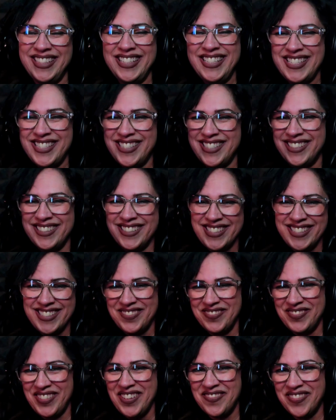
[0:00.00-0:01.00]
these thoughts in
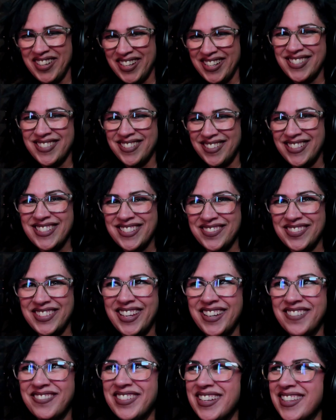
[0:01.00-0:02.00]
my mind. So I just want to
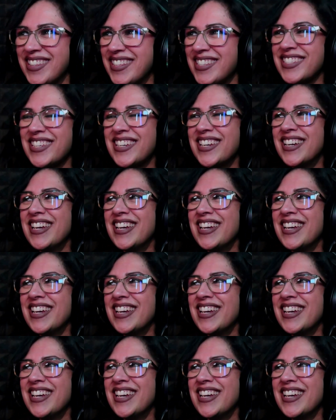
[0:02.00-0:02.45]
get rid of this.